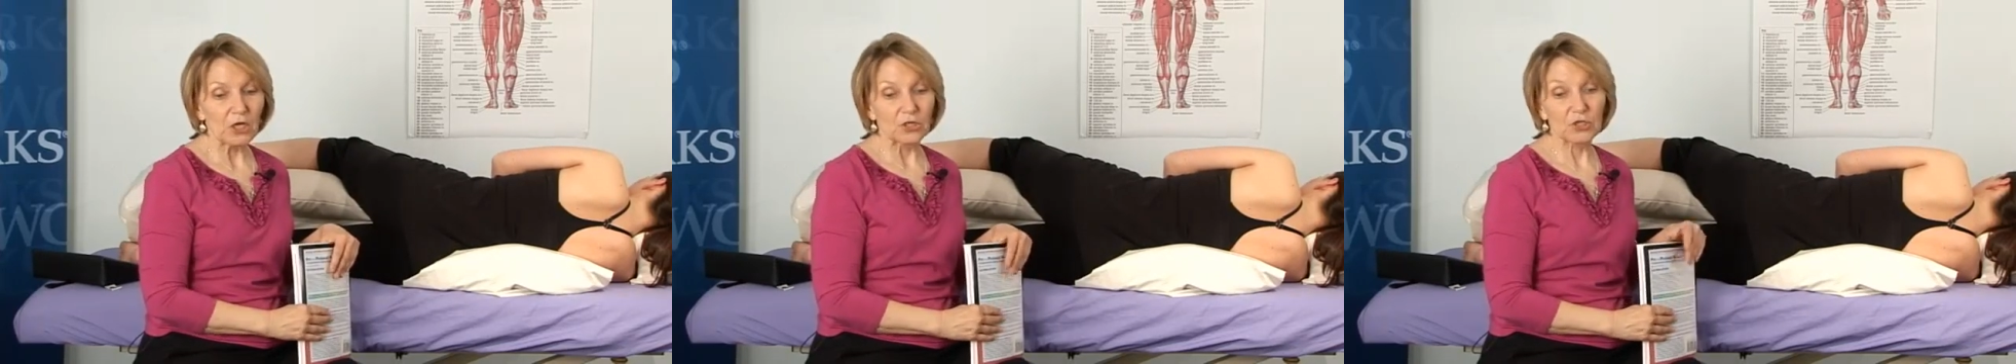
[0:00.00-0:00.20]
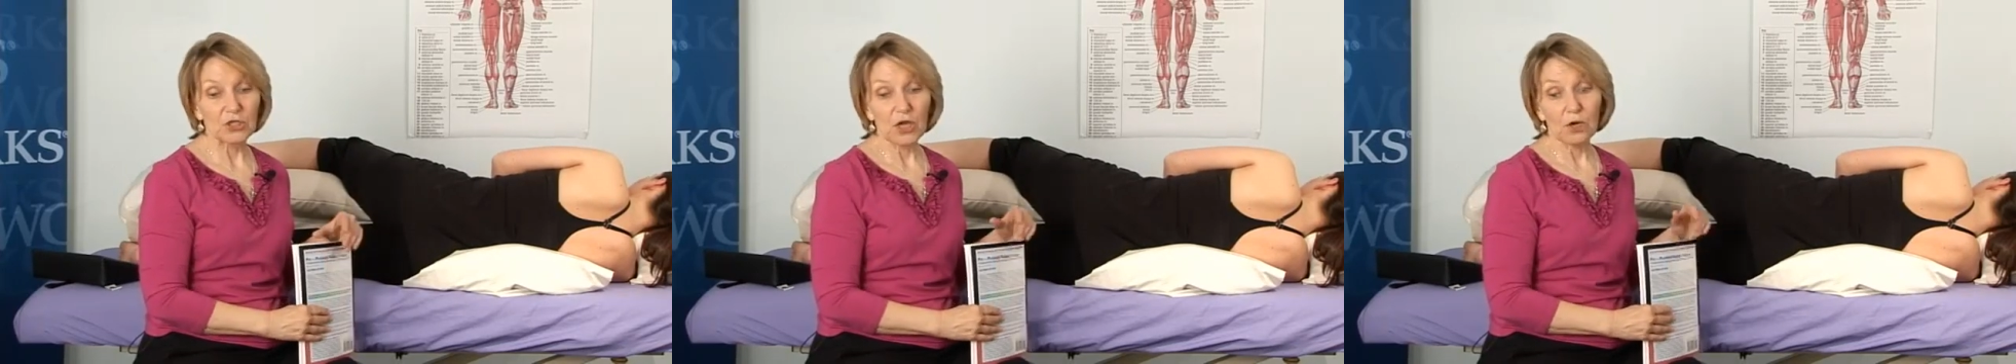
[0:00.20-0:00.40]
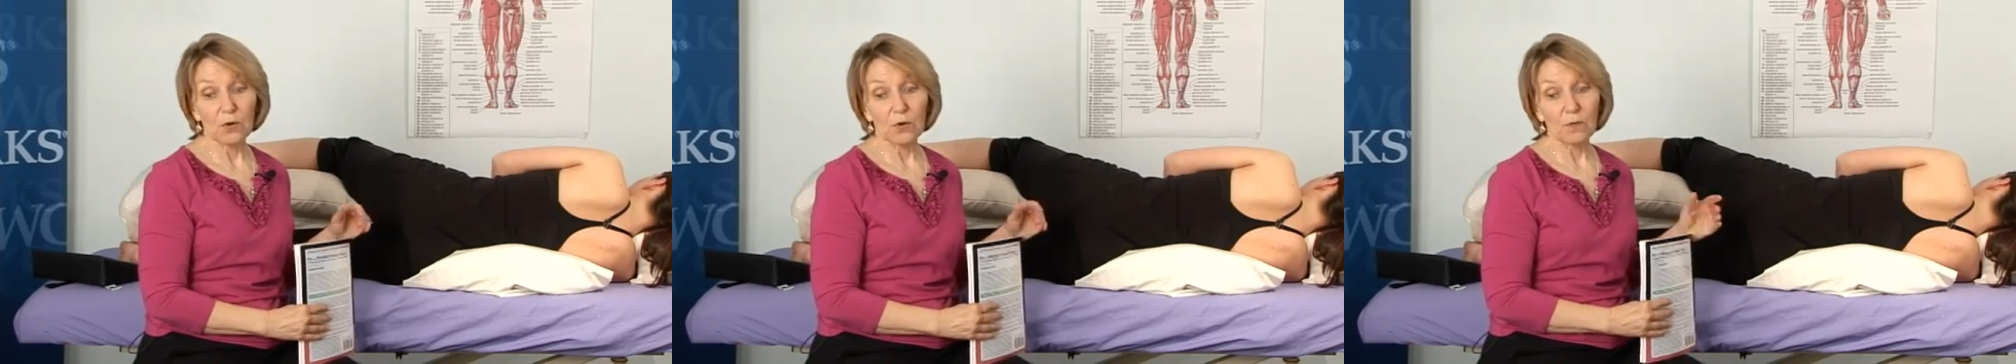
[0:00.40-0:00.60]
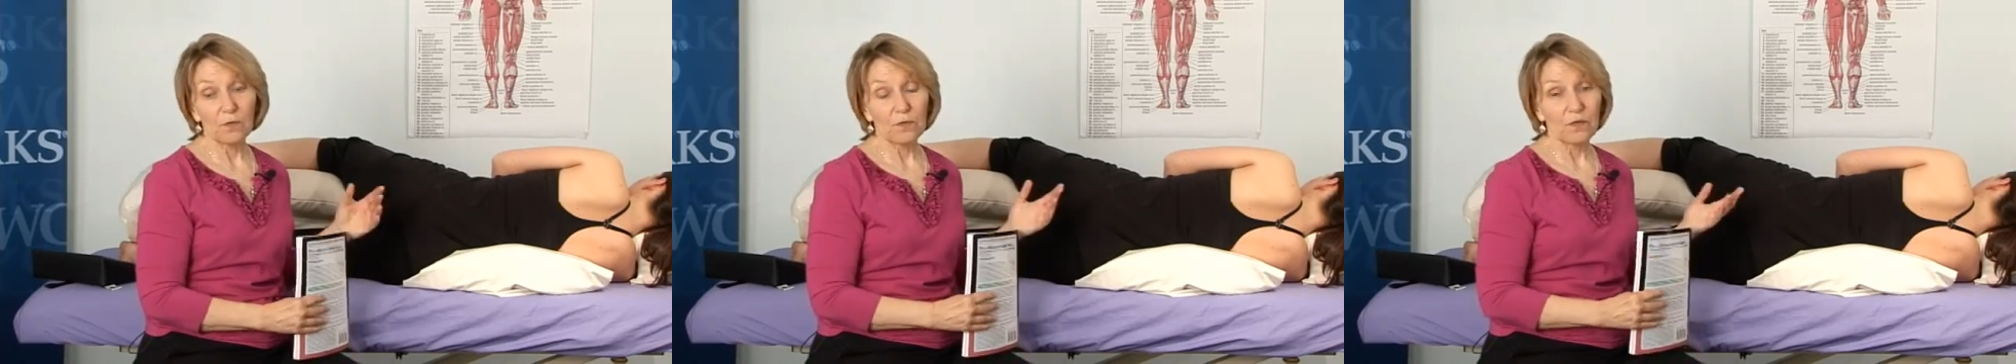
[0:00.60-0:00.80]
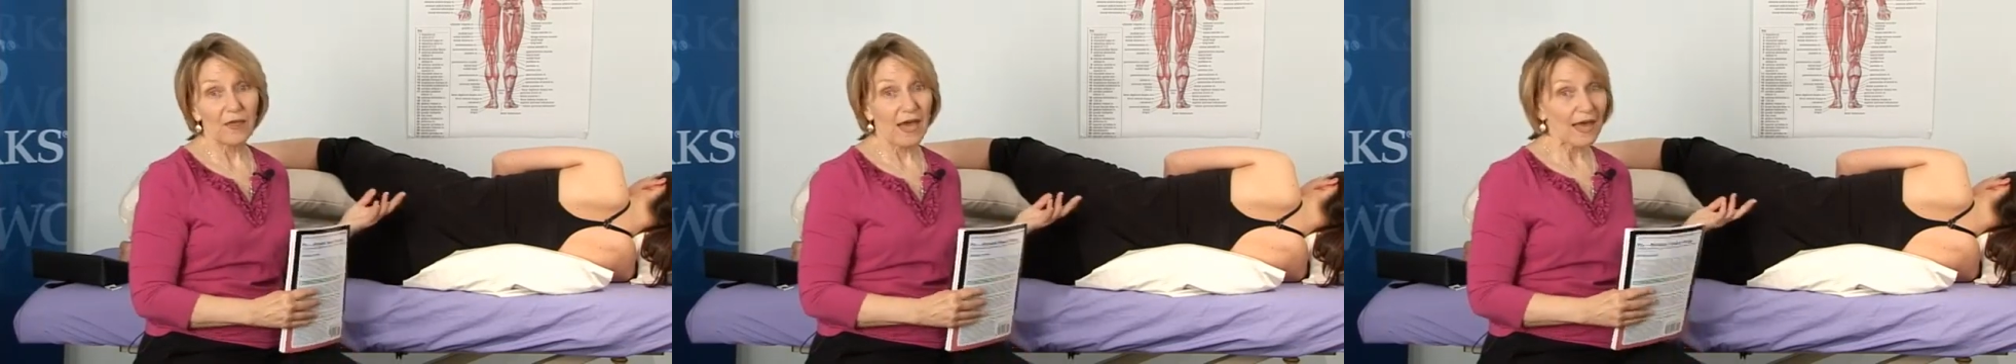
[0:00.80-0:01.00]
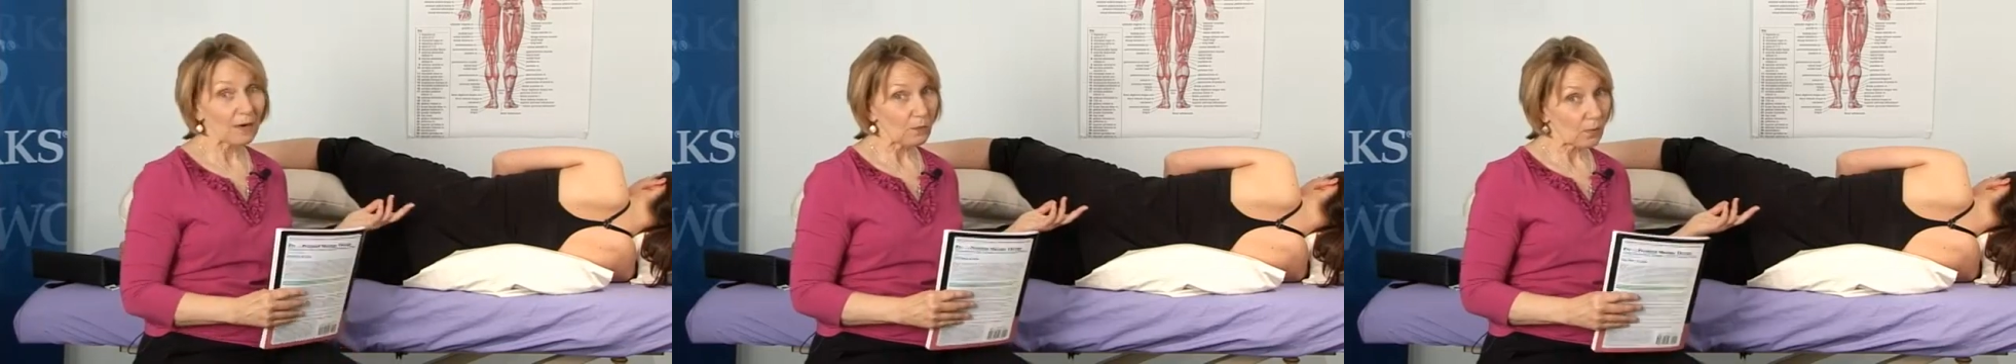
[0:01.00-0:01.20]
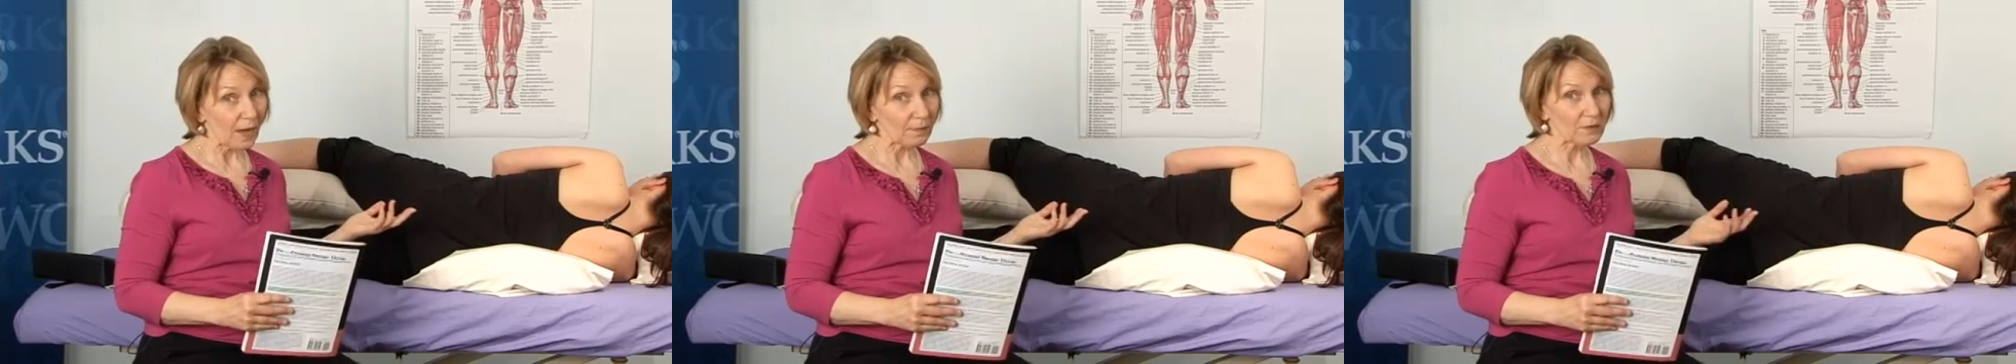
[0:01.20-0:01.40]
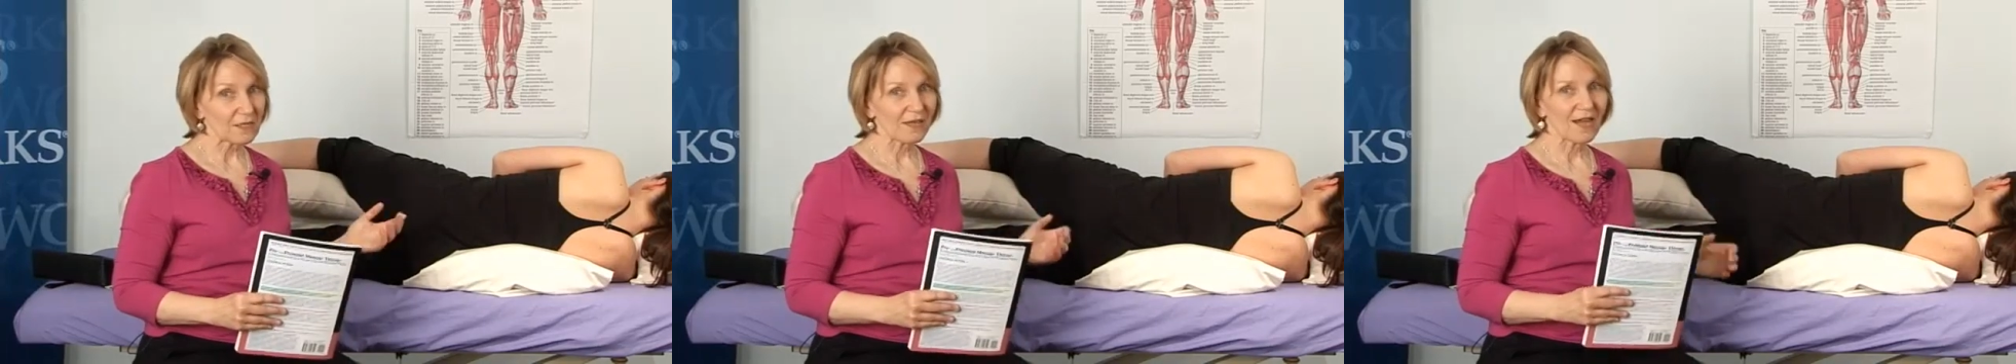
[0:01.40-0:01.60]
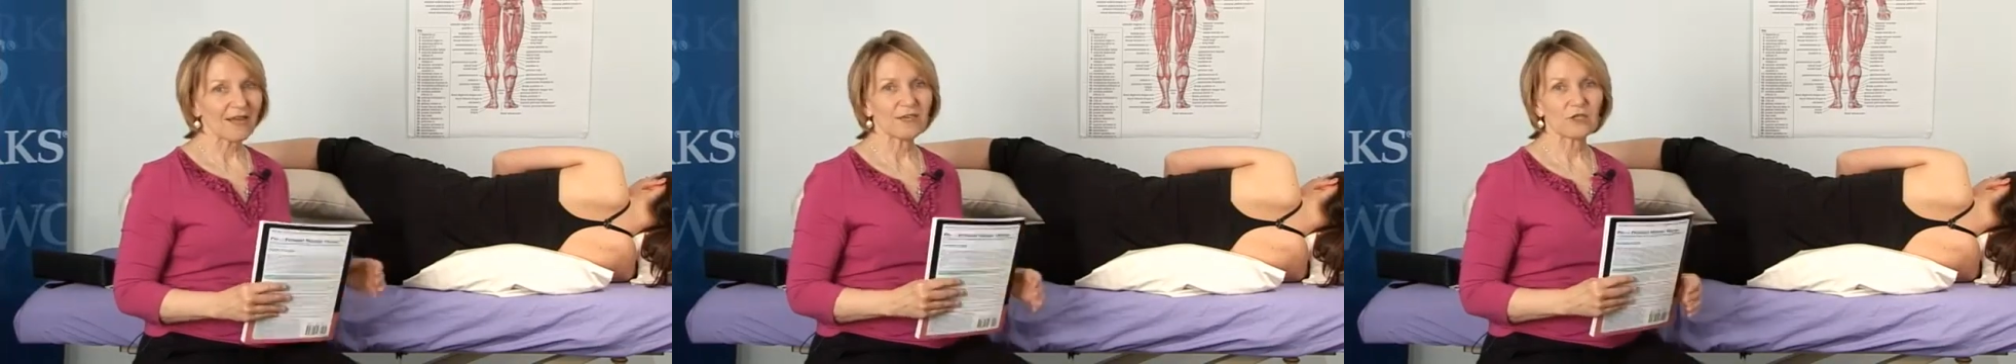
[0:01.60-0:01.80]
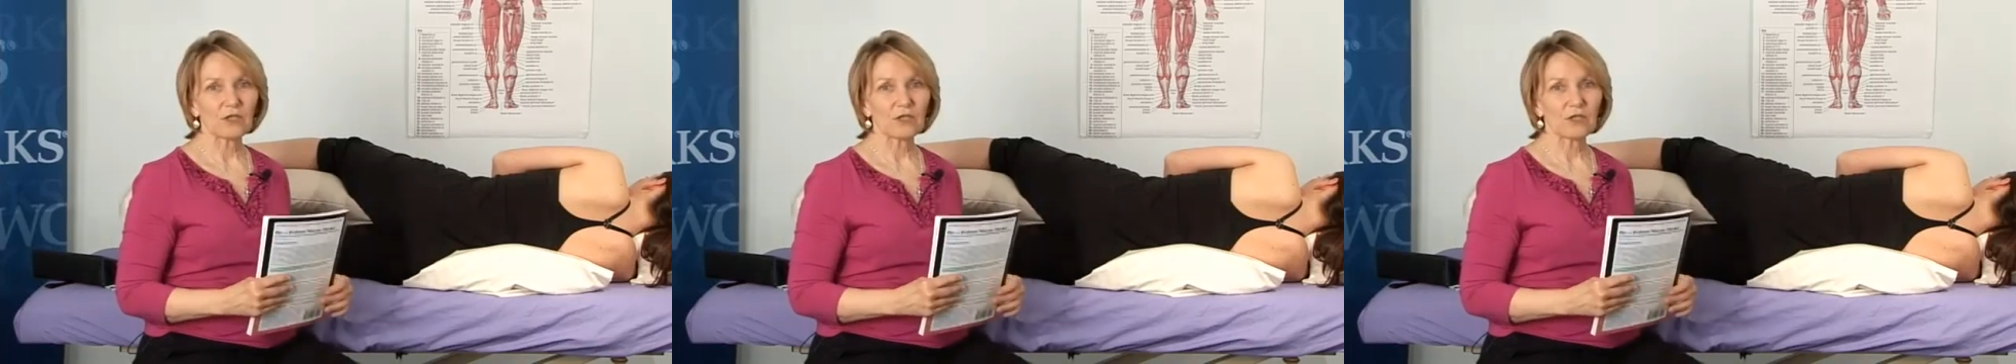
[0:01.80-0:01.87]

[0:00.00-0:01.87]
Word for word: So that website